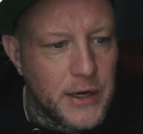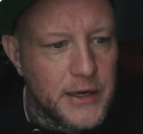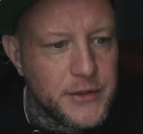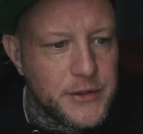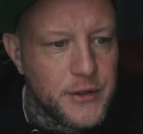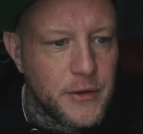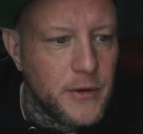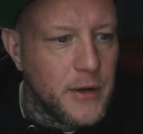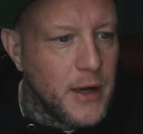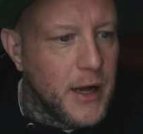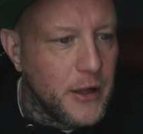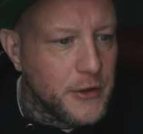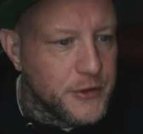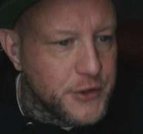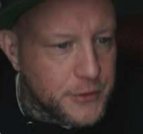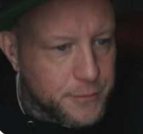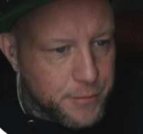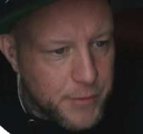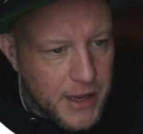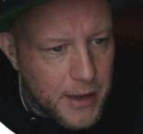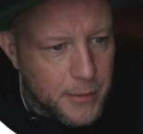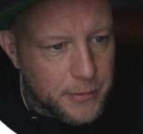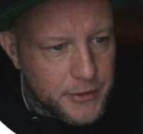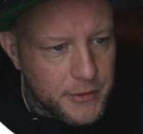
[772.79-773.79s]
So I'll just
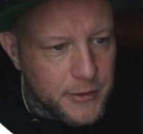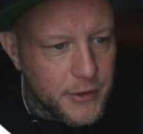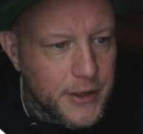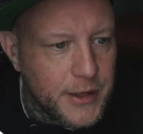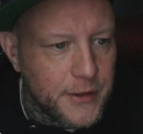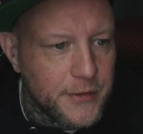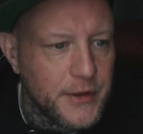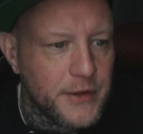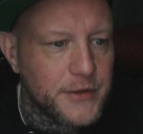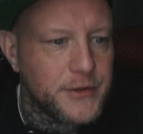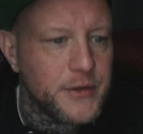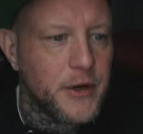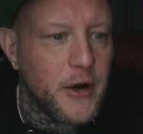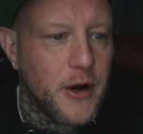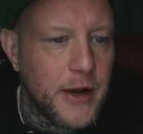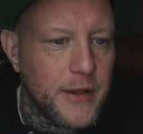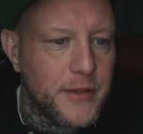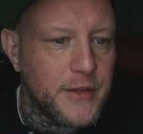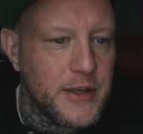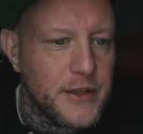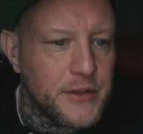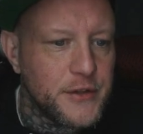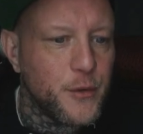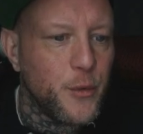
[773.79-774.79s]
be able to look at this. All right,
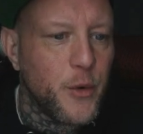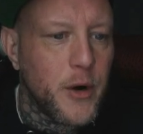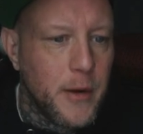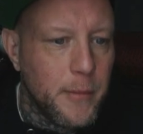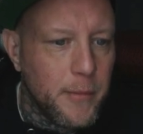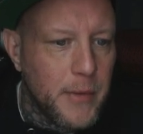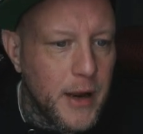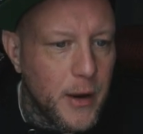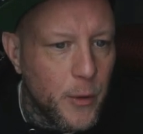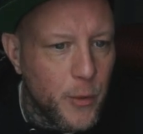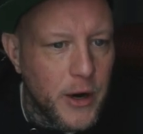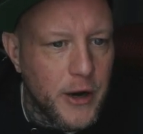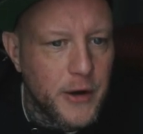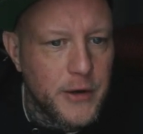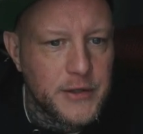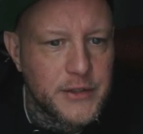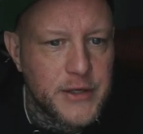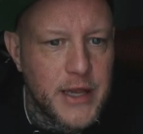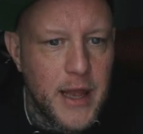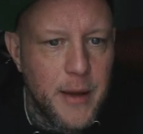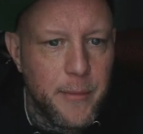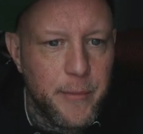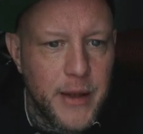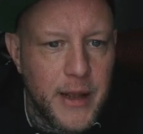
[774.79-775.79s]
these are where my awareness
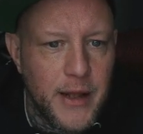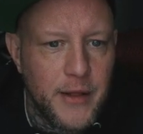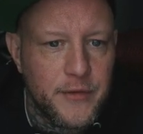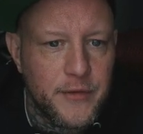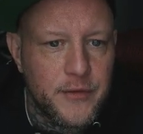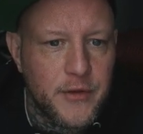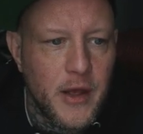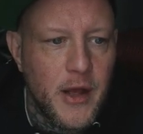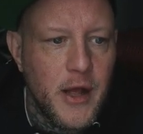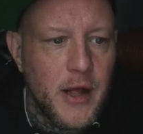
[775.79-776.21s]
campaigns.